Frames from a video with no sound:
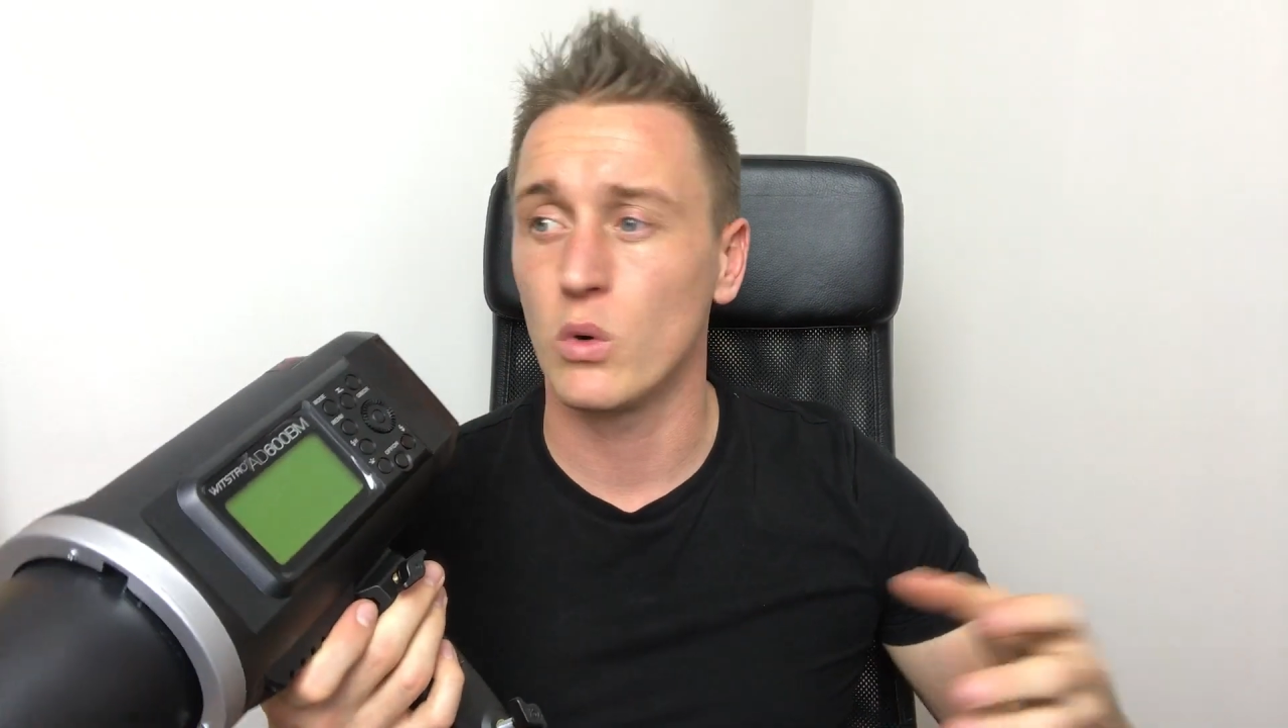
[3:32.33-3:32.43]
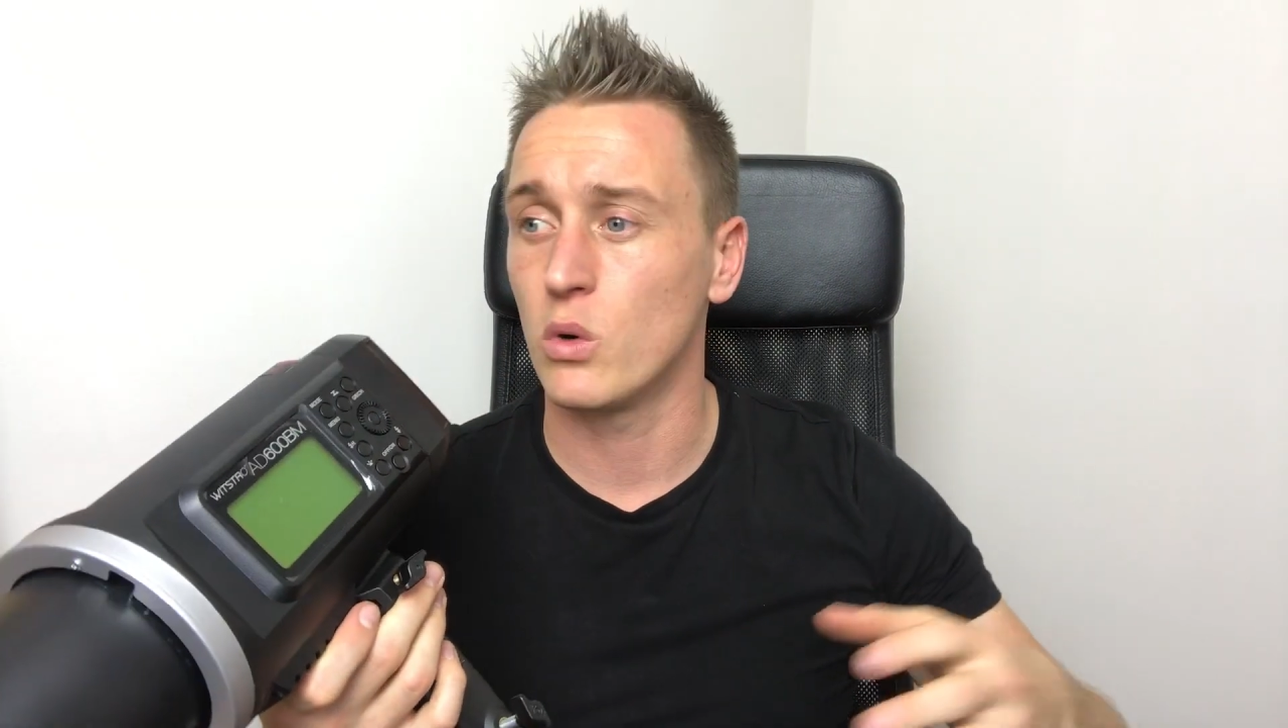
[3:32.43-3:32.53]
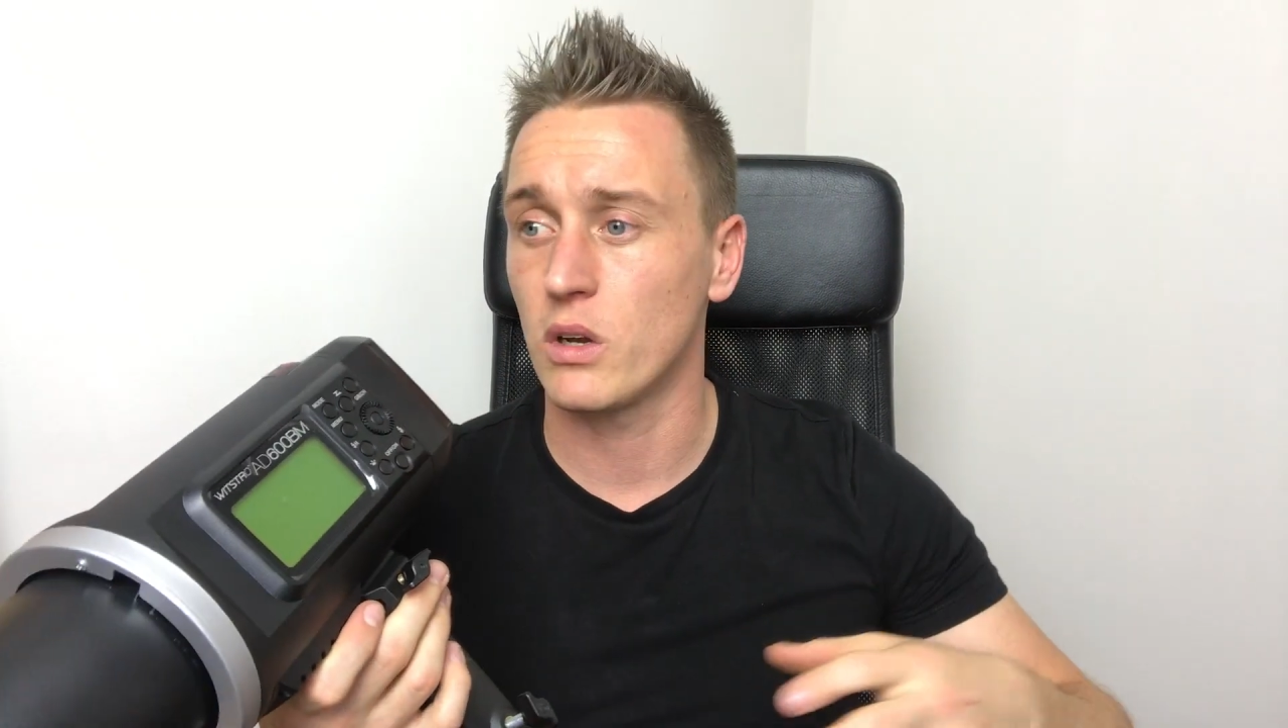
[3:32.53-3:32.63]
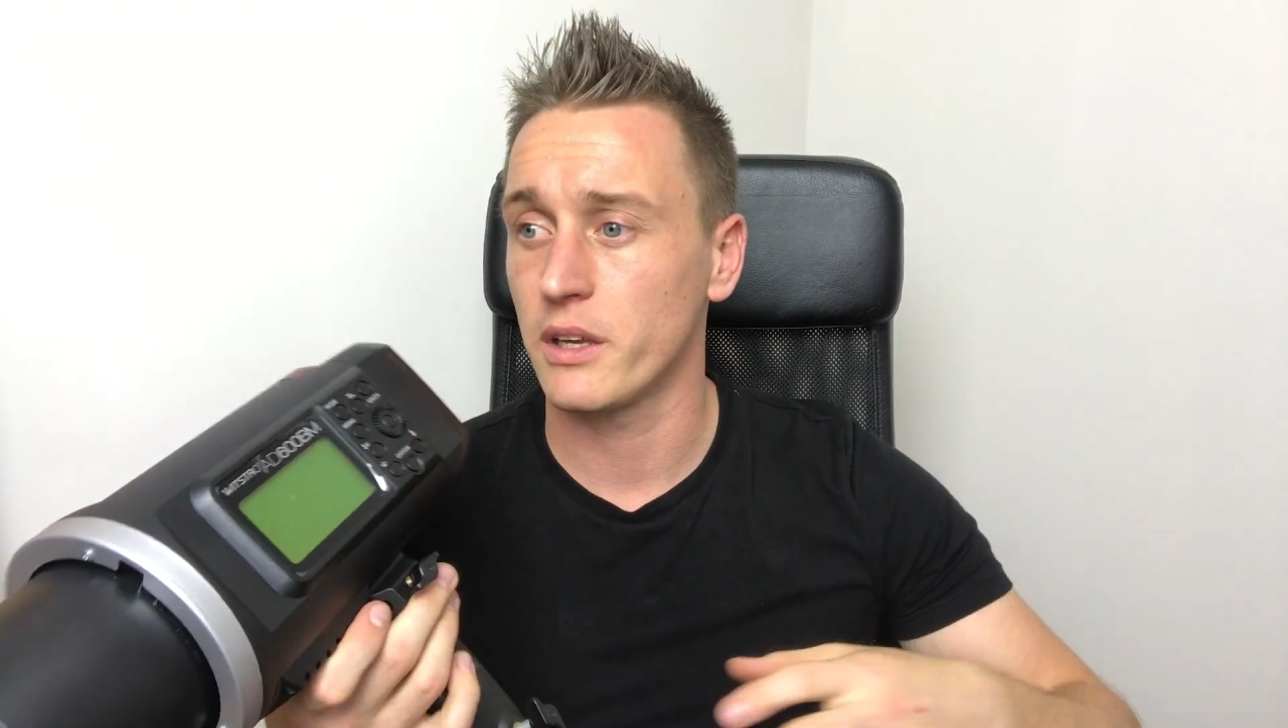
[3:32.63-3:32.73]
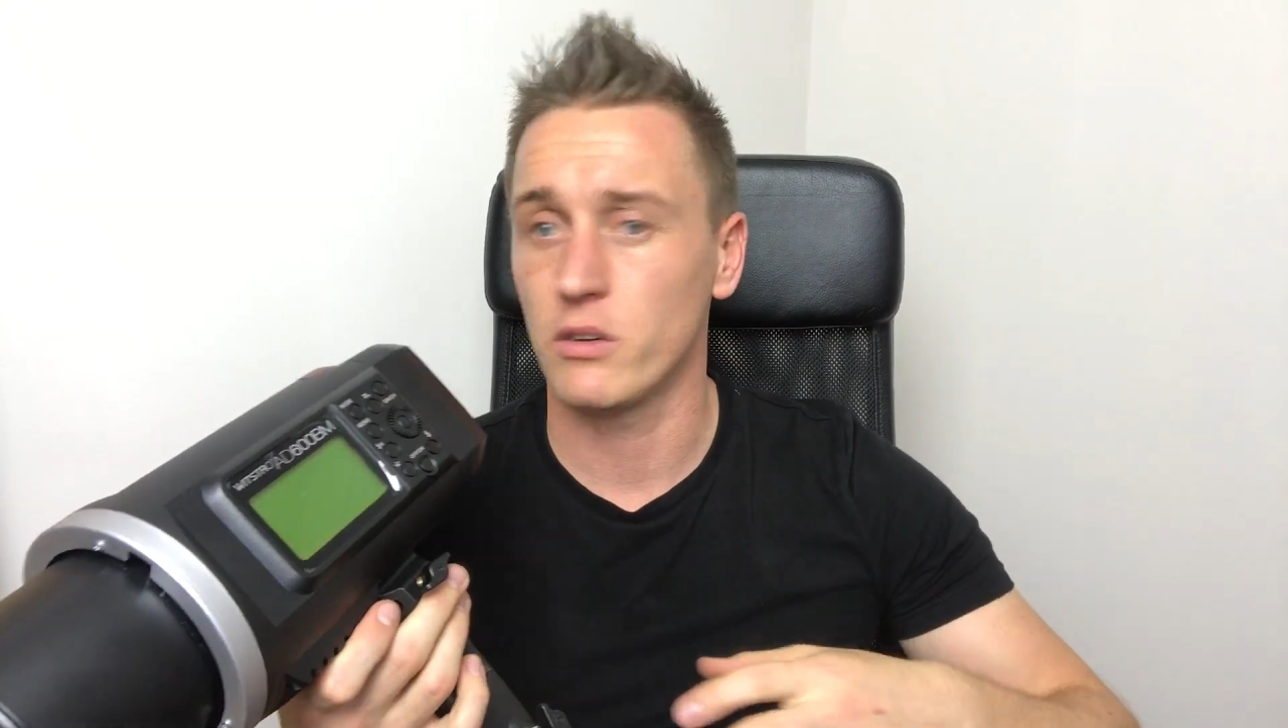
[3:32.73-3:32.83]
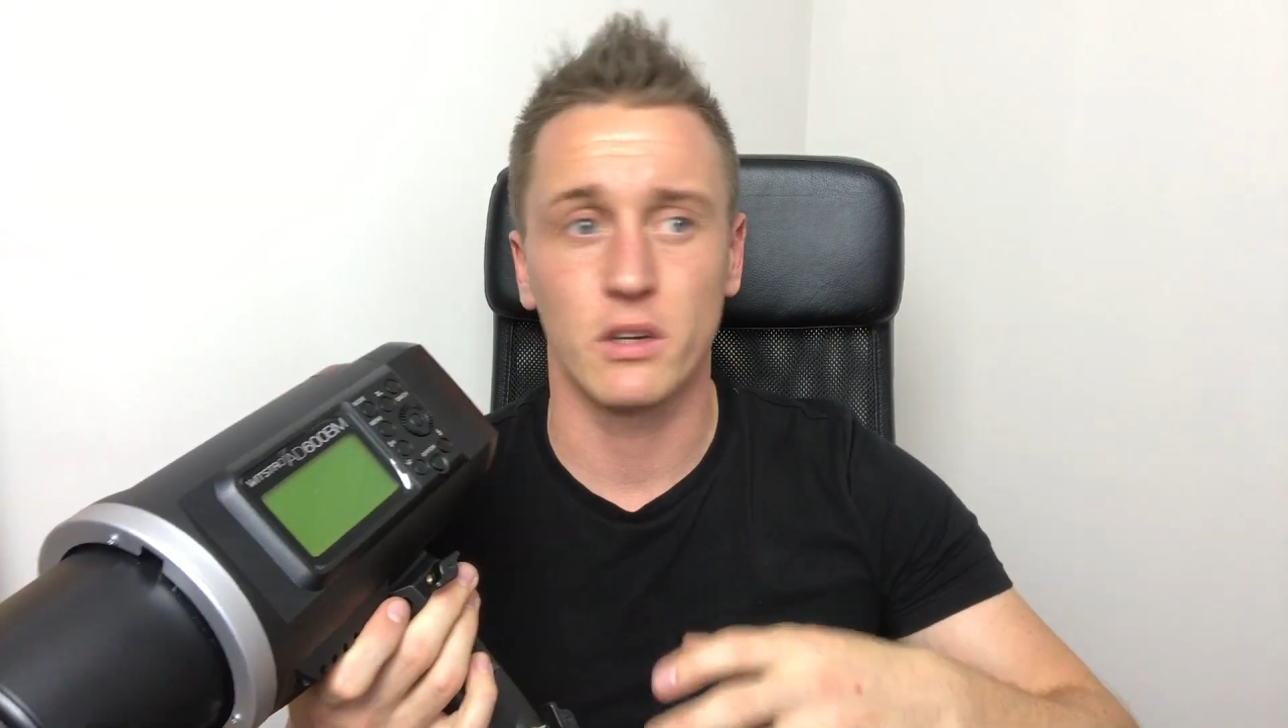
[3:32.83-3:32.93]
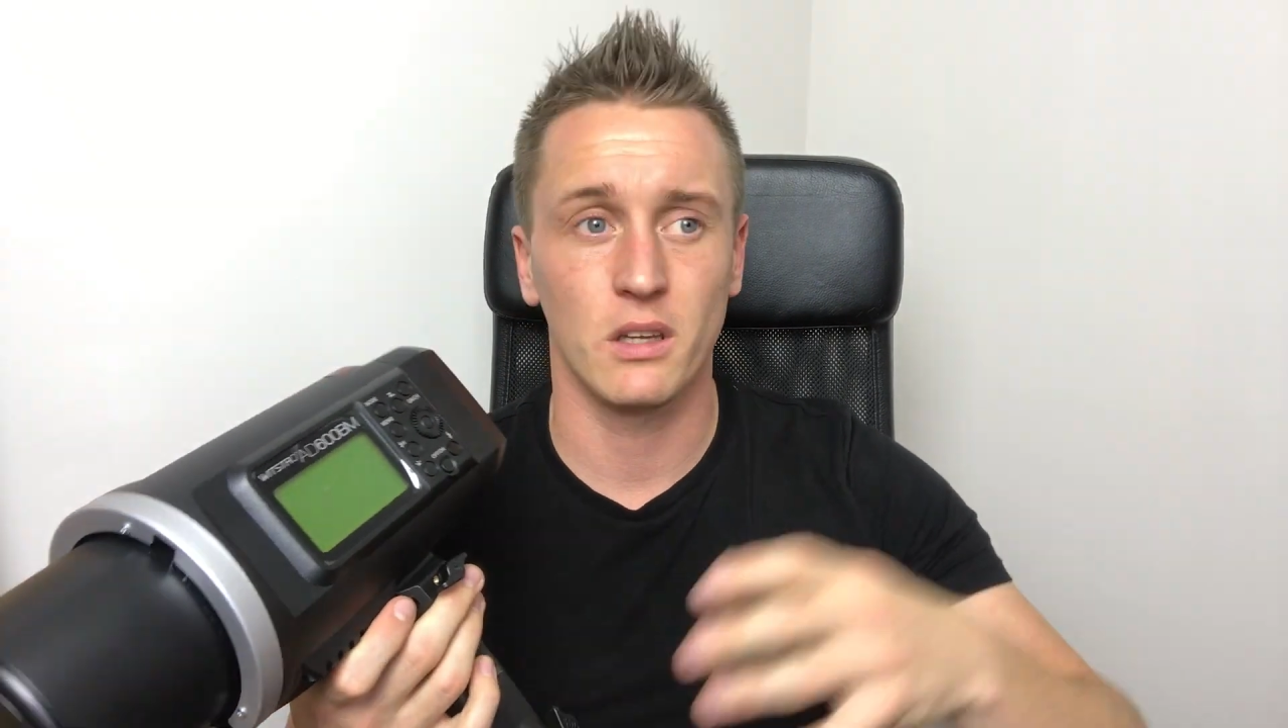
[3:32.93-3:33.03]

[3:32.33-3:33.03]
or like you're at,